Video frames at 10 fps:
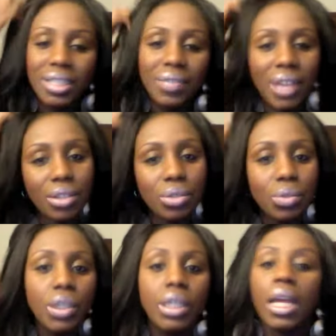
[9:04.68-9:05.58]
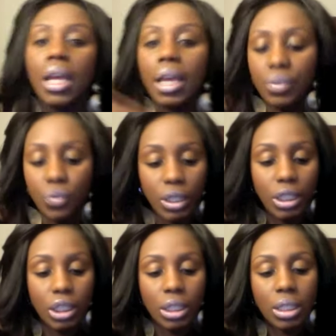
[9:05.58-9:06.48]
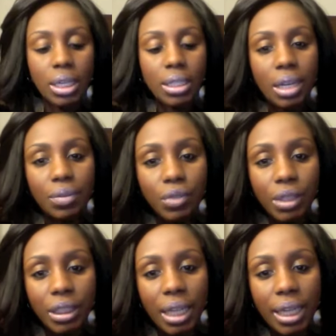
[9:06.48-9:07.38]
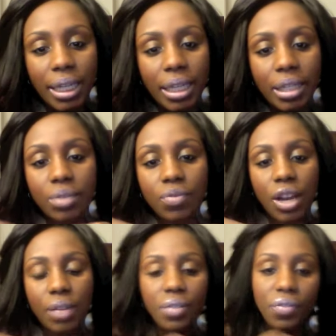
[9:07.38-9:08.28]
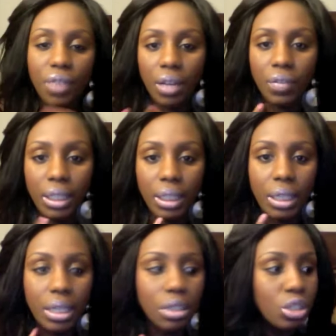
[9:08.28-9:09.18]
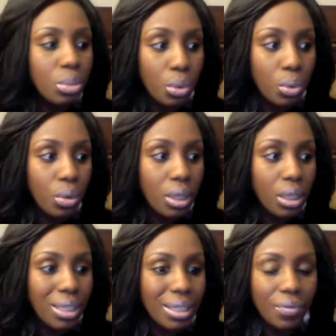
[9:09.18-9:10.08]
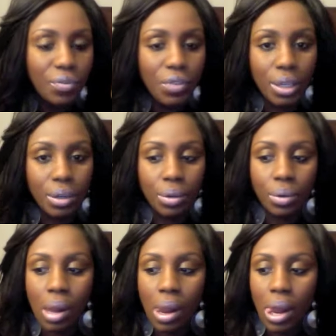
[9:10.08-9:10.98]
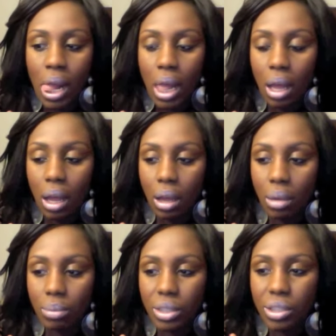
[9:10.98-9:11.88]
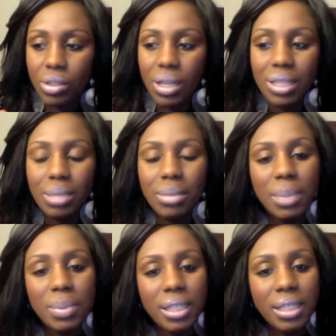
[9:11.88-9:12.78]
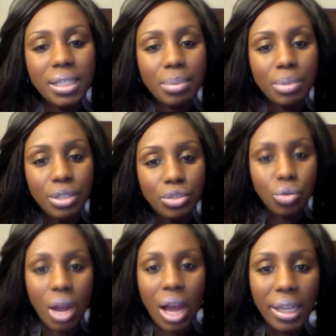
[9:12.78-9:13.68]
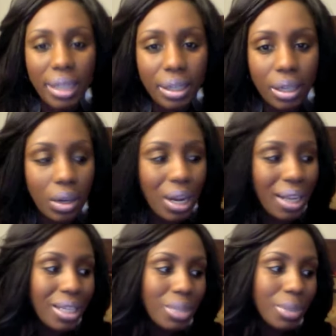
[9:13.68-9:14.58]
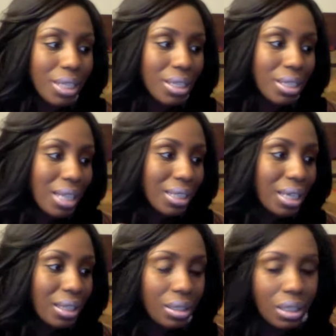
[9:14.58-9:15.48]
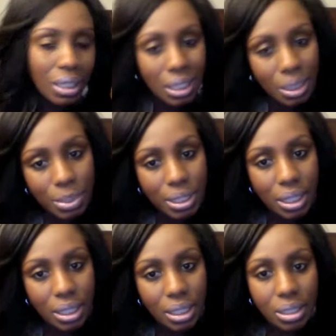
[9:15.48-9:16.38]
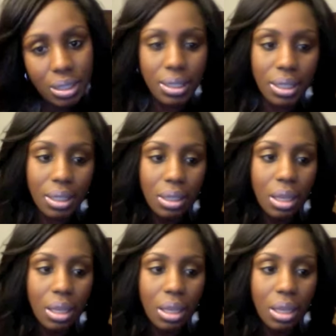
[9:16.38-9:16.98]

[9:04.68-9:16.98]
of that sort, it really looks nice. I really like it. And it's very velvety and smooth. It doesn't feel because um, you know how some lipsticks can be drying, and I guess because it's not technically a lipstick, it's a tint.